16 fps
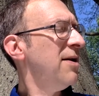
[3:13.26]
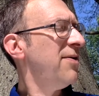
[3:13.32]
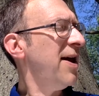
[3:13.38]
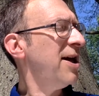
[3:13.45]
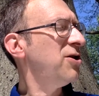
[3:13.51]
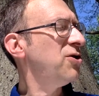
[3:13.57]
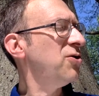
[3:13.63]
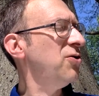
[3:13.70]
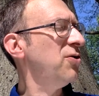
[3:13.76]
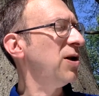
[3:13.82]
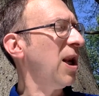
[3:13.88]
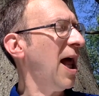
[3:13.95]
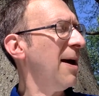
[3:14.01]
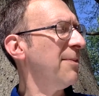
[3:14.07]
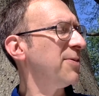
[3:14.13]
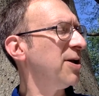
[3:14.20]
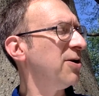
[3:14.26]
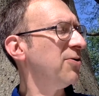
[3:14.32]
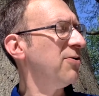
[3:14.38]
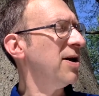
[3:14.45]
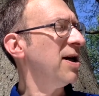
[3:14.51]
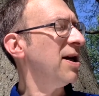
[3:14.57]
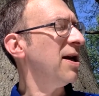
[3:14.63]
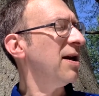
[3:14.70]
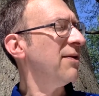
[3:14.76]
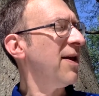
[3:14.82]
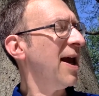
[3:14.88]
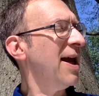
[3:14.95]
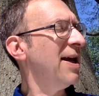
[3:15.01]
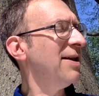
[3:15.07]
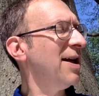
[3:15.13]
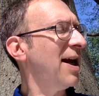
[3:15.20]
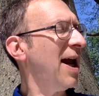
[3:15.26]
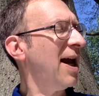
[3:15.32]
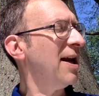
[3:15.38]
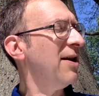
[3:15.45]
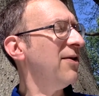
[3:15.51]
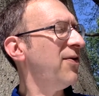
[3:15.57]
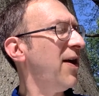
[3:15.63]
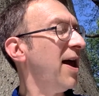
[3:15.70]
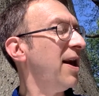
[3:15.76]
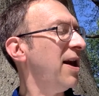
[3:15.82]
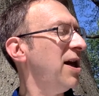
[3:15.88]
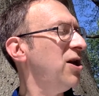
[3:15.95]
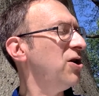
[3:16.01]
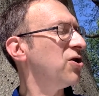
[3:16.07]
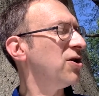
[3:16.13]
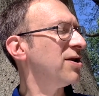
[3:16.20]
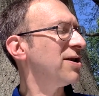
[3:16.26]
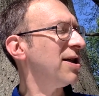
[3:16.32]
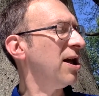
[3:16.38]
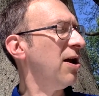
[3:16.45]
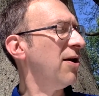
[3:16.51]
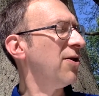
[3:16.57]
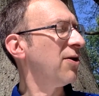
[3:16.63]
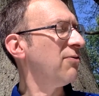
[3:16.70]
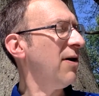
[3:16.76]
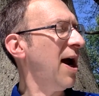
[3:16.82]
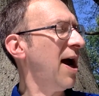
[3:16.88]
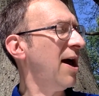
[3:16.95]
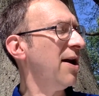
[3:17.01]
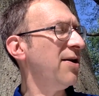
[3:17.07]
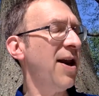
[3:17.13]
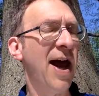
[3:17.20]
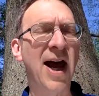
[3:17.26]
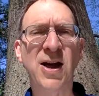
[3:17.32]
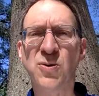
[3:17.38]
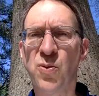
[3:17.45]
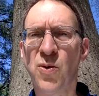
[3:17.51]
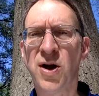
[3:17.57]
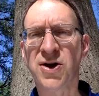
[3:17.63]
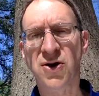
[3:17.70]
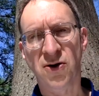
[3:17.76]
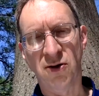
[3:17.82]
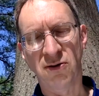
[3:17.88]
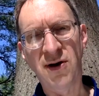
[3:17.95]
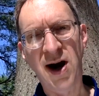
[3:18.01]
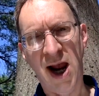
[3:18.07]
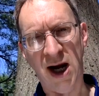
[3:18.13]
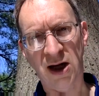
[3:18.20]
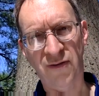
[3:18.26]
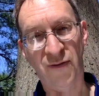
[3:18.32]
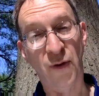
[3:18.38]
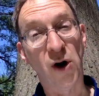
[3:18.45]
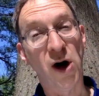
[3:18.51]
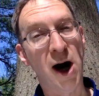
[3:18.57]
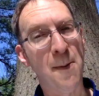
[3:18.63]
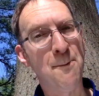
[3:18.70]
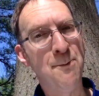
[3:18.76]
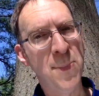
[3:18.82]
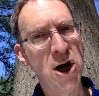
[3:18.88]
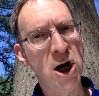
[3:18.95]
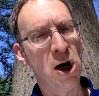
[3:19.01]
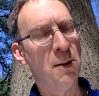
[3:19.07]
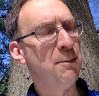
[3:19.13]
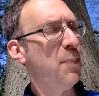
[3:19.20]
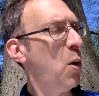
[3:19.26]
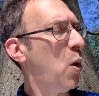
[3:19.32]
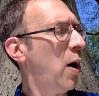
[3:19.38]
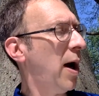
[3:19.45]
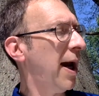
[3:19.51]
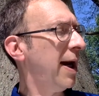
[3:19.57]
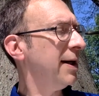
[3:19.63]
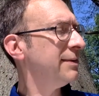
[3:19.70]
They too clapped in greeting. They indicated that he should sit on the ground, as was correct for a mere boy.